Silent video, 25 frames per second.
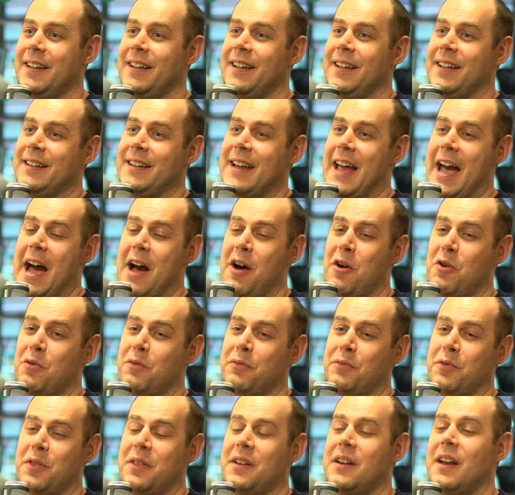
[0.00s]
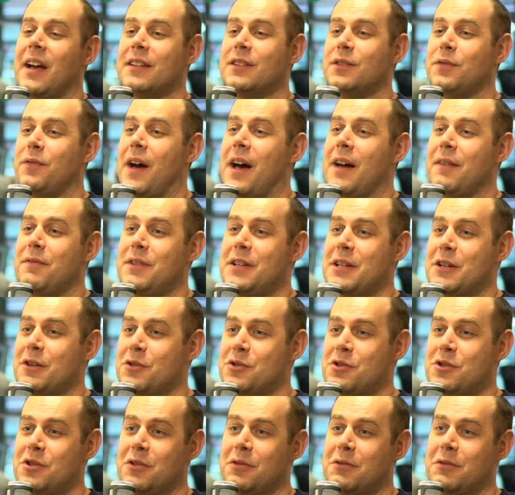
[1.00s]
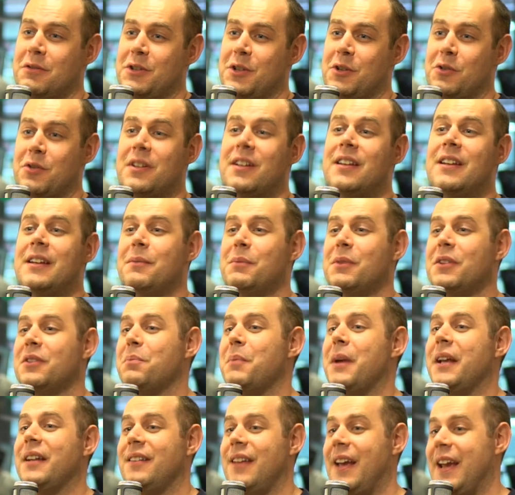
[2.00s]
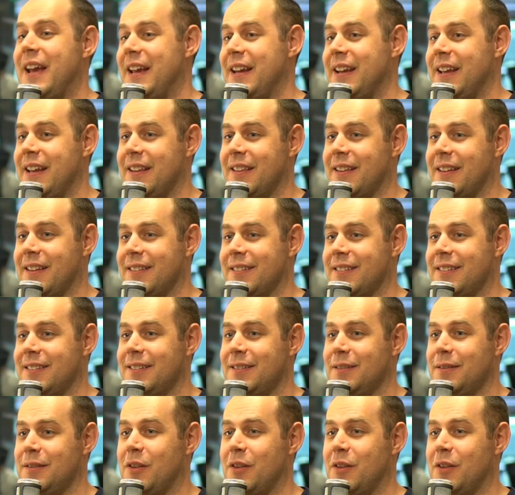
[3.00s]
and now for the next 5 years your team is maintaining this,